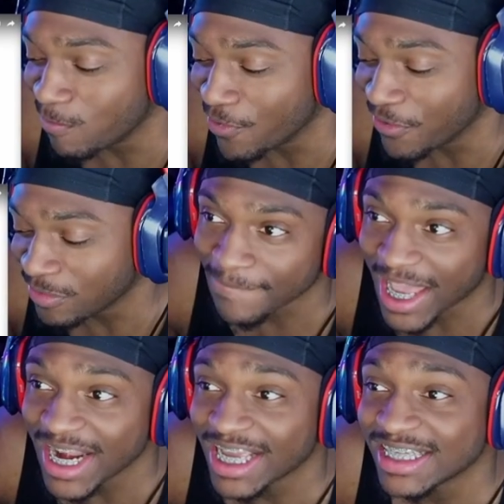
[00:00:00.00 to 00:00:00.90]
bro.
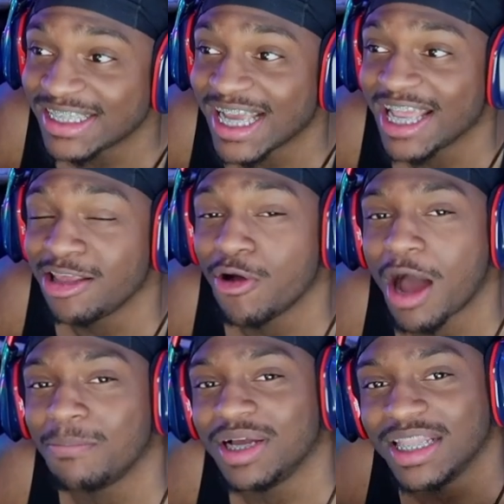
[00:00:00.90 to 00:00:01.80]
That nigga just said, "Yo,
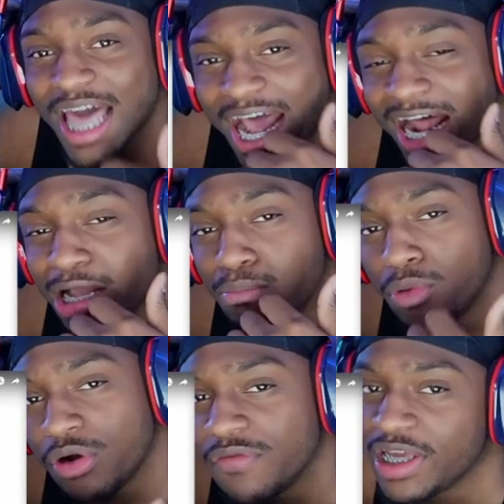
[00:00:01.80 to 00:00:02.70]
I'm glad I can
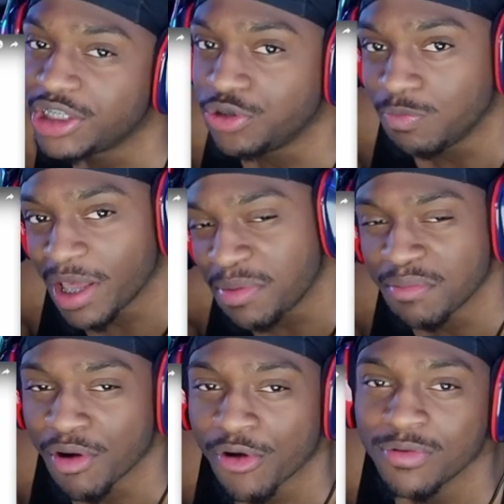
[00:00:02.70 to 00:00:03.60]
motivate you, baby,
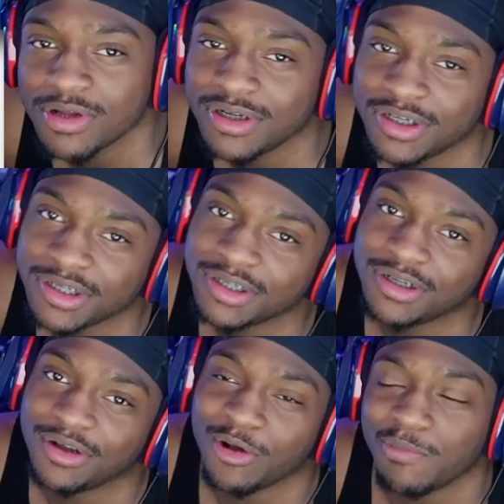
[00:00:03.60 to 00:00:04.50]
bro."
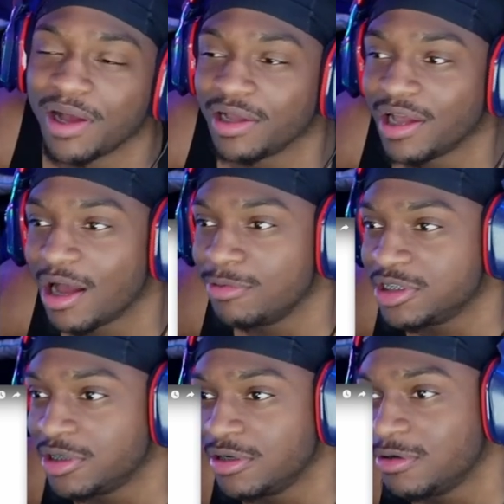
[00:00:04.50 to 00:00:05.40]
Oh my god, what's
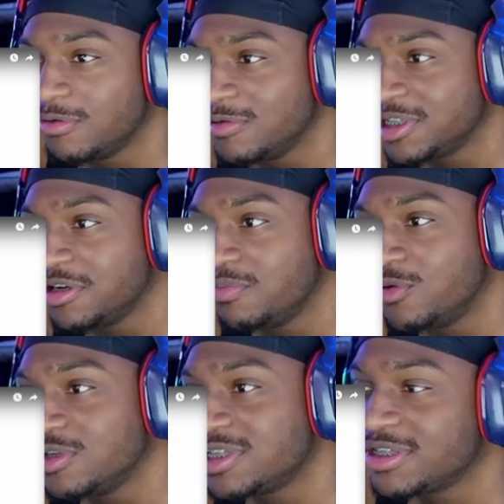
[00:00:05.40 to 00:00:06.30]
good? What's good,
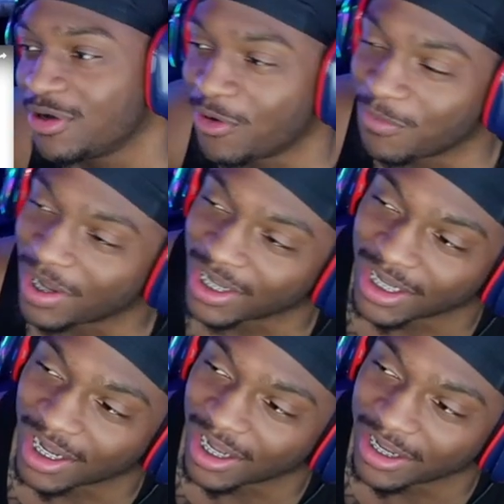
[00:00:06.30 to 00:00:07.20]
Moix? Oh my
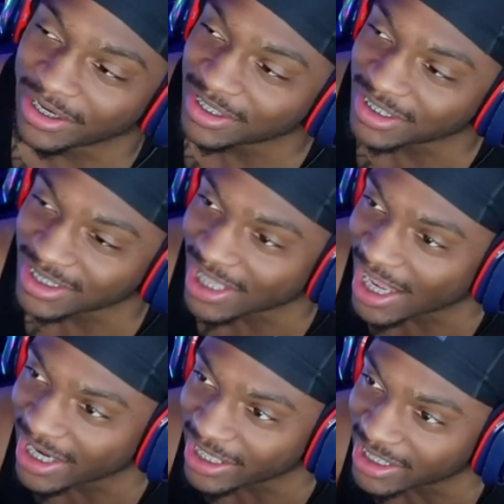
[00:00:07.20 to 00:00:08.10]
god, that
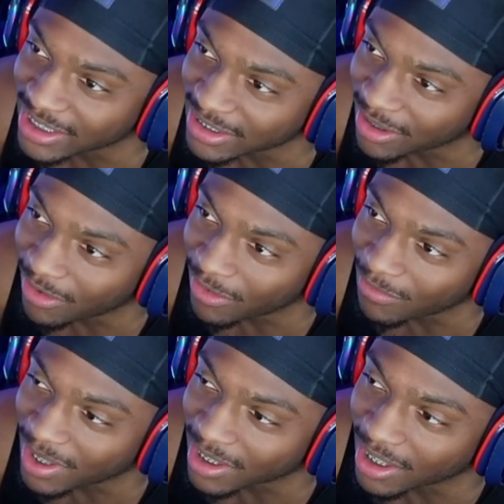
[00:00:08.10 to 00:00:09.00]
nigga. Oh
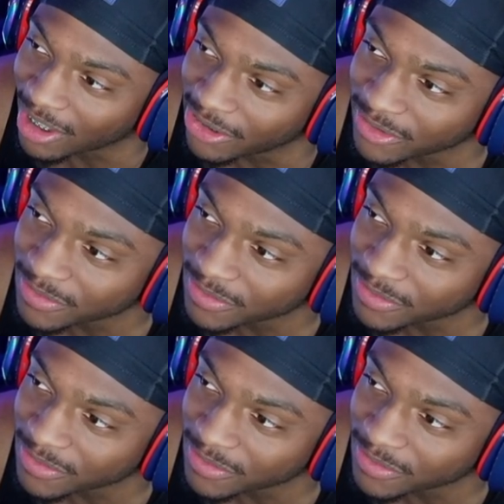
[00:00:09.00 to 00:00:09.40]
my god.